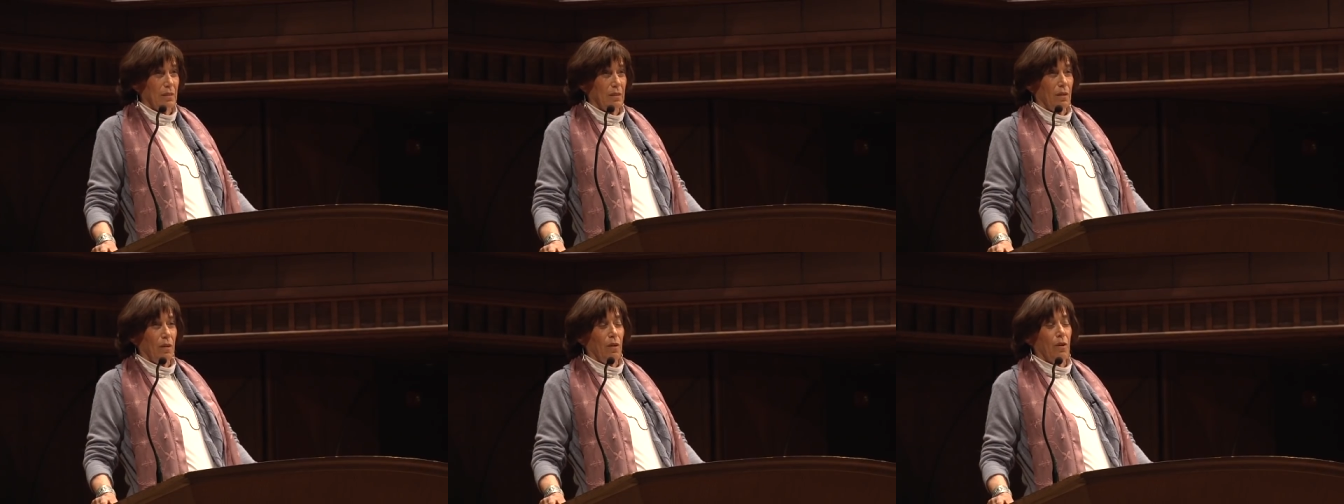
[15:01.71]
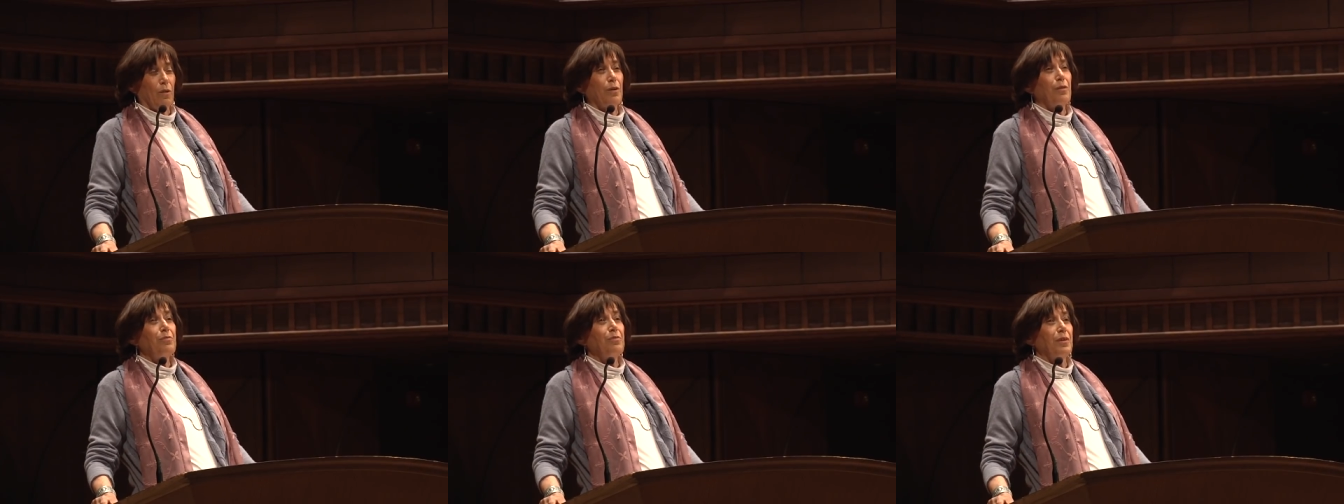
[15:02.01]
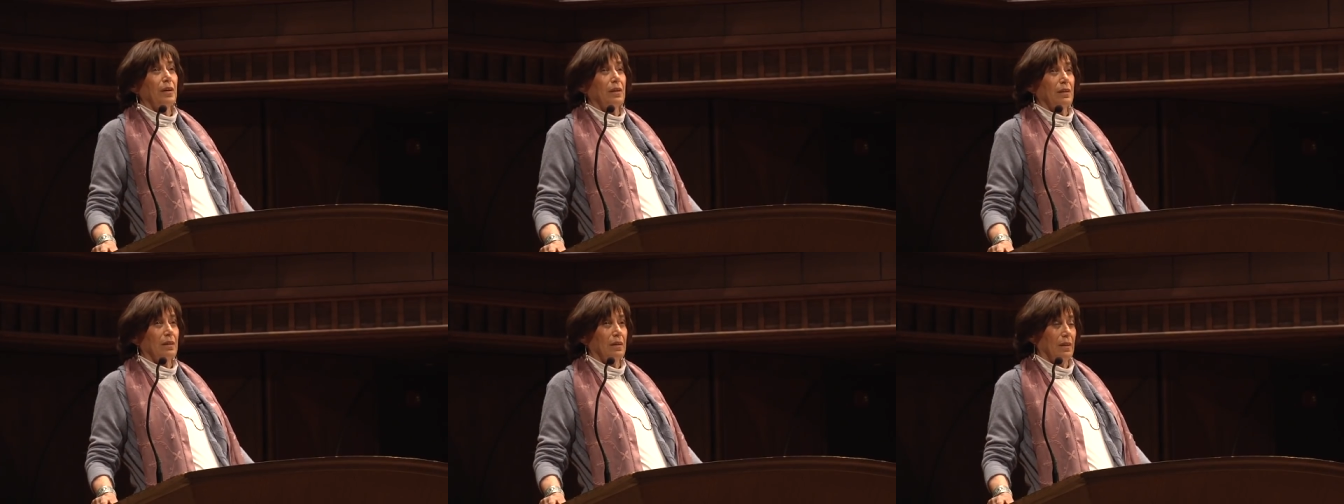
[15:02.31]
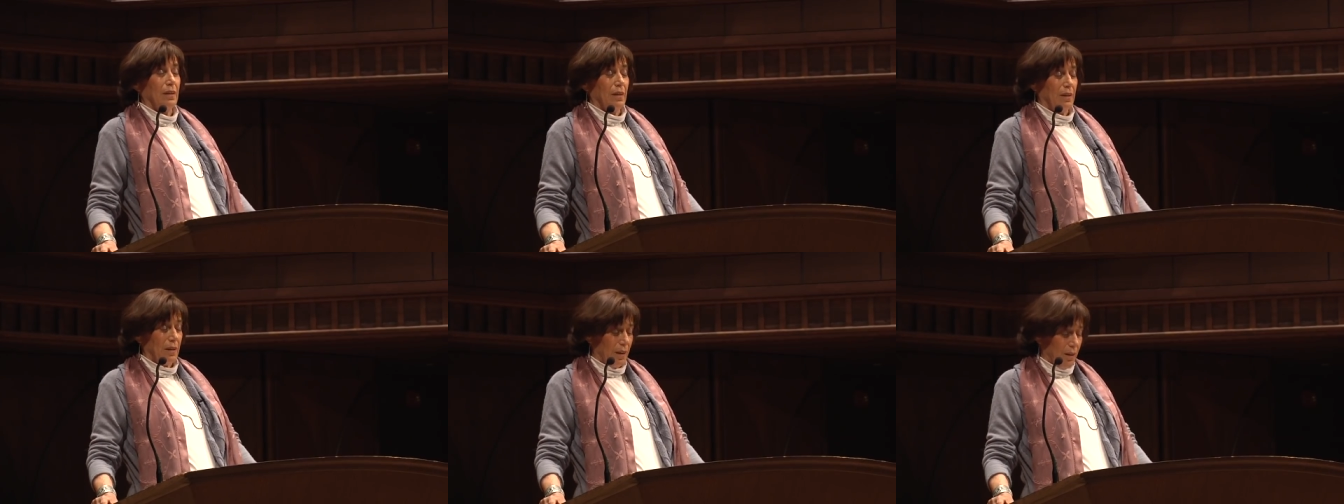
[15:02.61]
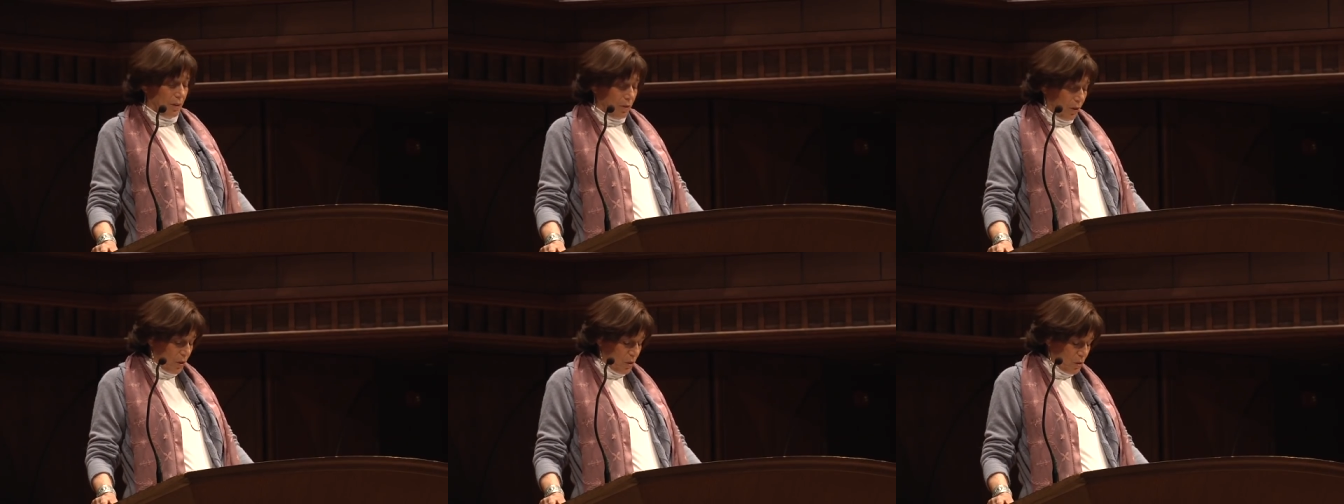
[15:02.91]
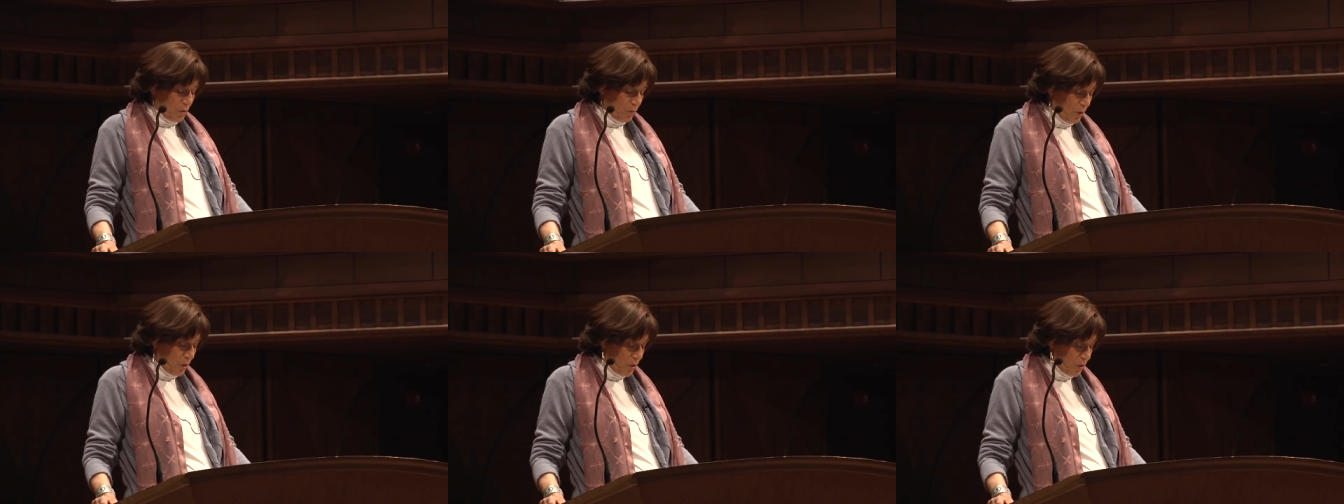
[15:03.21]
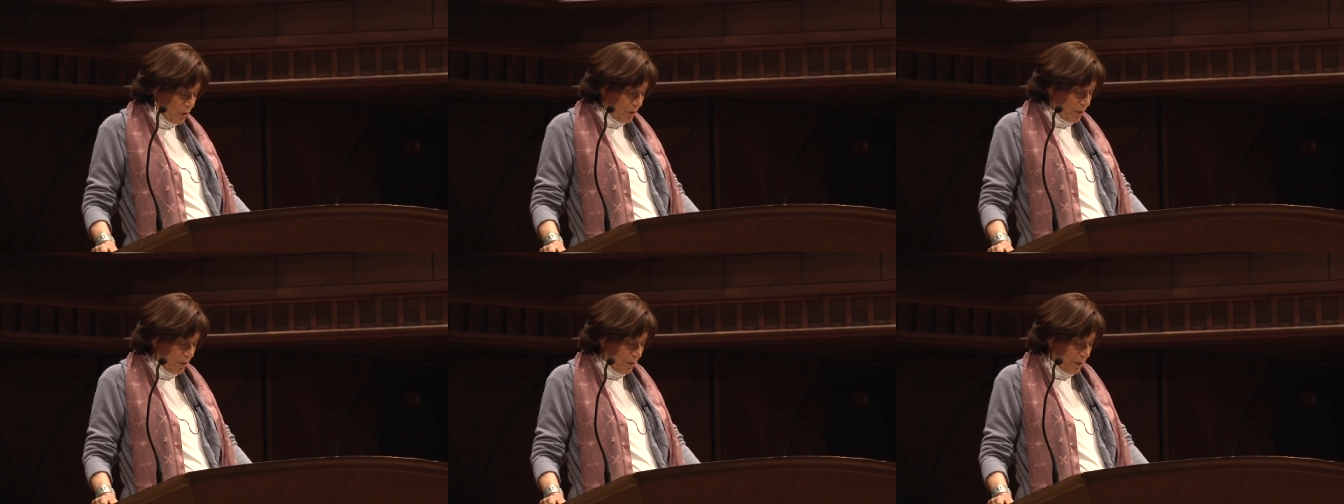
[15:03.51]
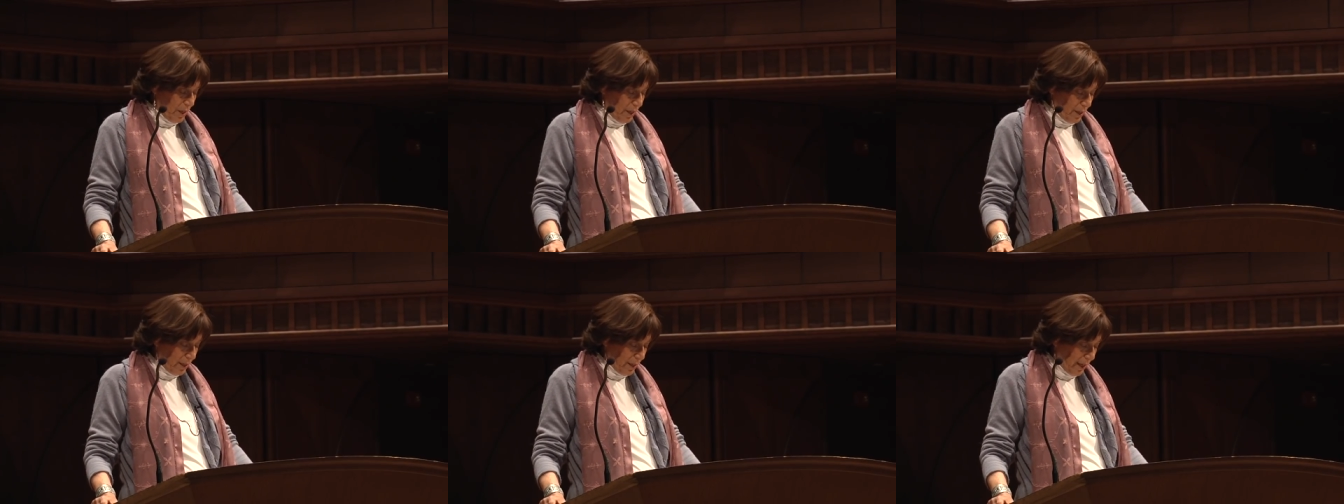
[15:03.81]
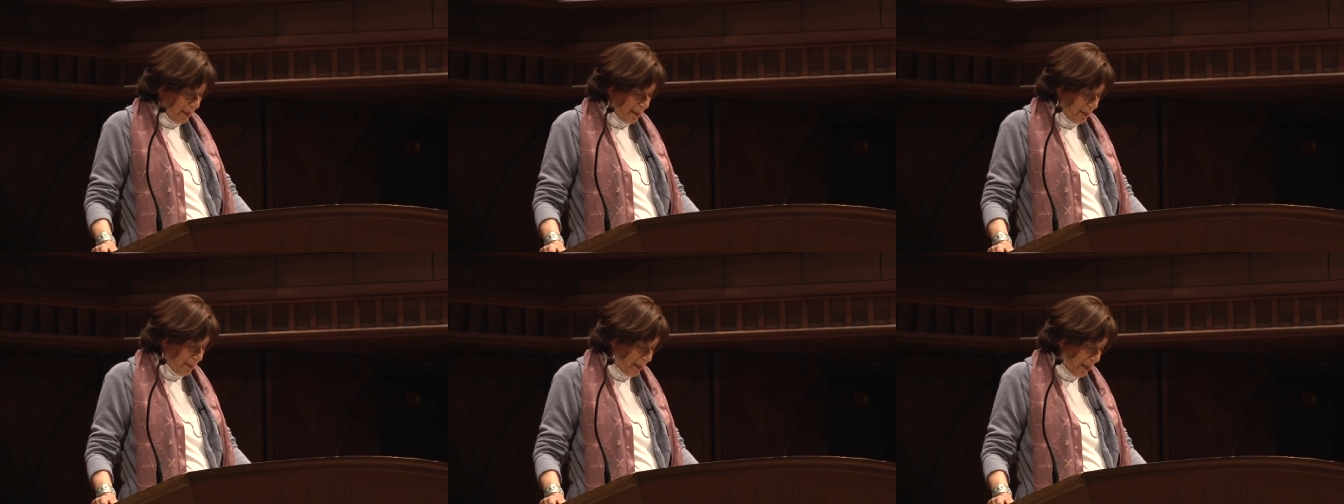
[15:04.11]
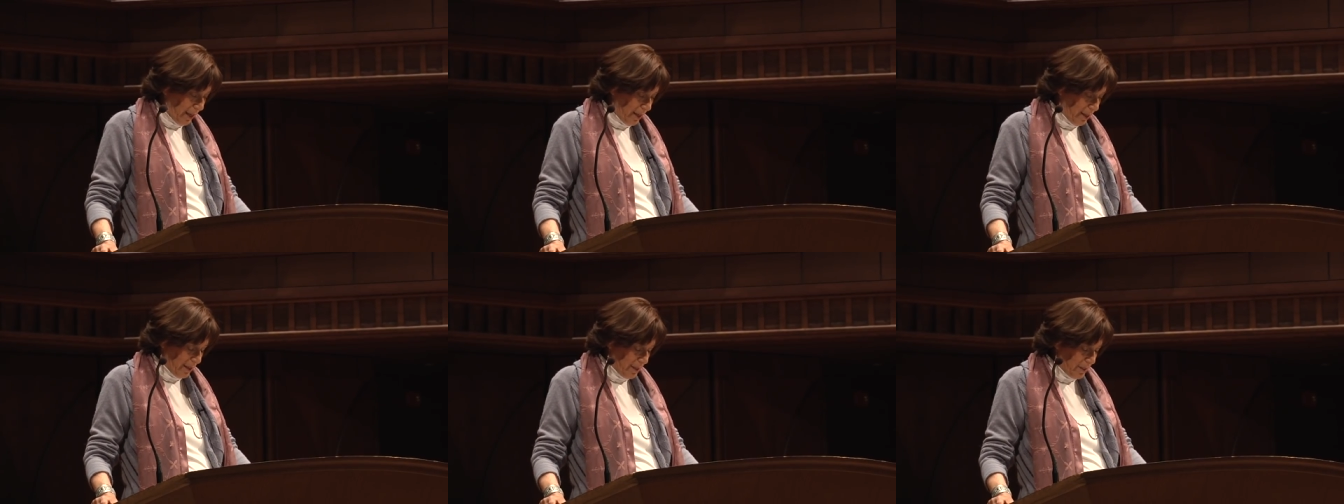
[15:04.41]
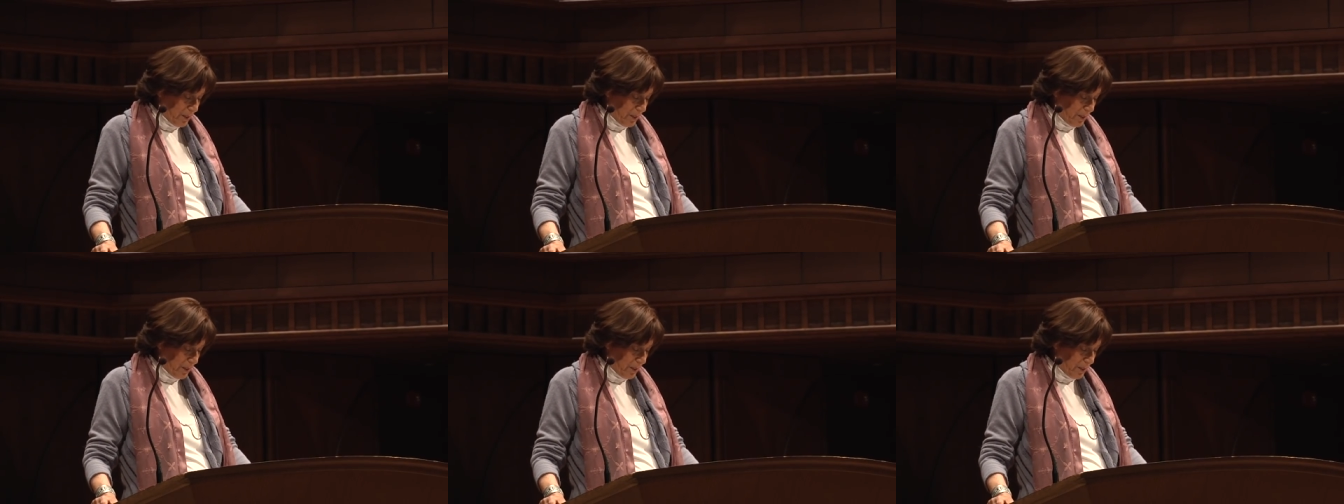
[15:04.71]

horrific incarceration and, and, and